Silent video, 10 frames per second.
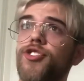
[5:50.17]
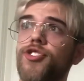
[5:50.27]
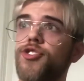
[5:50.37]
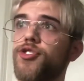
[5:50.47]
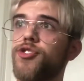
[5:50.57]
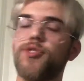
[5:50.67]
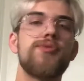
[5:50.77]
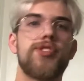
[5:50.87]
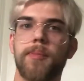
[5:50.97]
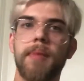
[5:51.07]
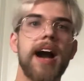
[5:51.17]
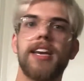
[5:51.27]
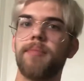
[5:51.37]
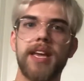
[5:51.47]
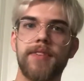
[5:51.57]
your
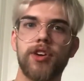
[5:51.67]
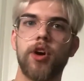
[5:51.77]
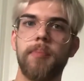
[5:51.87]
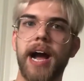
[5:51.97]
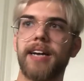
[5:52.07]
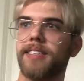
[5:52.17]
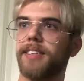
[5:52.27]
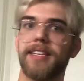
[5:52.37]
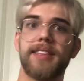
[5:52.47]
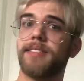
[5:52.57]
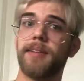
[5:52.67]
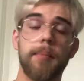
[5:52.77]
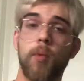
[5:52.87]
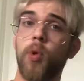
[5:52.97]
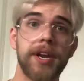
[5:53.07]
mind may even go back to like this, the
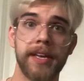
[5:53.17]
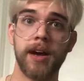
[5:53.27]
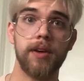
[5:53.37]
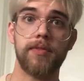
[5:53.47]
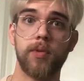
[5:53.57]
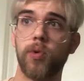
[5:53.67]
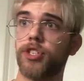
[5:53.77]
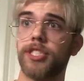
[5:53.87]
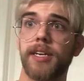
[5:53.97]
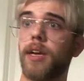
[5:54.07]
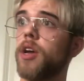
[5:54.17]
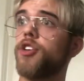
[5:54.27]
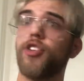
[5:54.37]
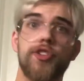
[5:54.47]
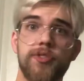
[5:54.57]
morning of, or just like,
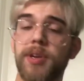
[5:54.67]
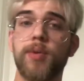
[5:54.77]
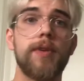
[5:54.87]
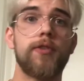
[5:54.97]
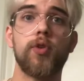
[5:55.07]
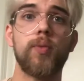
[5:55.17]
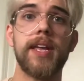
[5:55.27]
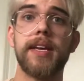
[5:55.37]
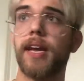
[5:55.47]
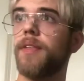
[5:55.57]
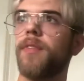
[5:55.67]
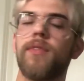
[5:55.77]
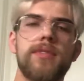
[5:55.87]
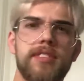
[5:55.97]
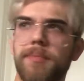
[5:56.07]
you've been doing it for a week and
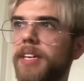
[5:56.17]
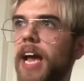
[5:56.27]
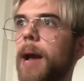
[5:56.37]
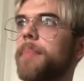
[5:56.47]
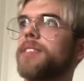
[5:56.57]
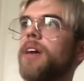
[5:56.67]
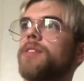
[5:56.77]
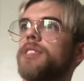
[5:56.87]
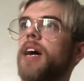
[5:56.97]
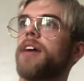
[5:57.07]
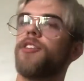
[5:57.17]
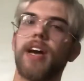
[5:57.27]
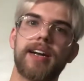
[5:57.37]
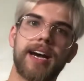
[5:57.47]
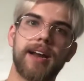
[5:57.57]
something happens outside. You
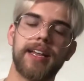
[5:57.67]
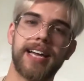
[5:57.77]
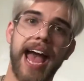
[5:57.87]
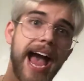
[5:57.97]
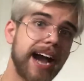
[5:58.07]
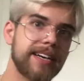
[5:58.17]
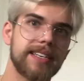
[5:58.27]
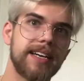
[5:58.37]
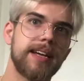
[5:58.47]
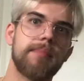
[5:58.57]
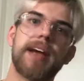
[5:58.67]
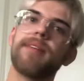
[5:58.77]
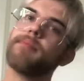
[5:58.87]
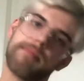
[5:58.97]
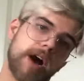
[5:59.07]
got to kind of like act. It
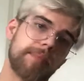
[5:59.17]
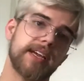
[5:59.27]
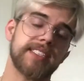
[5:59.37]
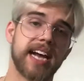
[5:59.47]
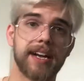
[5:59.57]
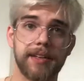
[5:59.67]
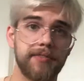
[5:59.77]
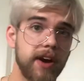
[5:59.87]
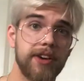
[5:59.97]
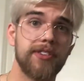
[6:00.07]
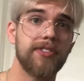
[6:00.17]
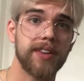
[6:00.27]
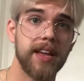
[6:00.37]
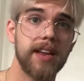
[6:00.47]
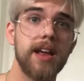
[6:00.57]
might not be exactly fight or
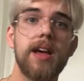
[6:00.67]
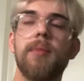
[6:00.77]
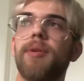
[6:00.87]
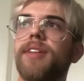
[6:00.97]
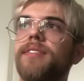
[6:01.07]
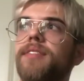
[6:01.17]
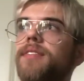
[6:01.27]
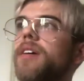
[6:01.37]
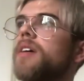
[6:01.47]
flight, but it's,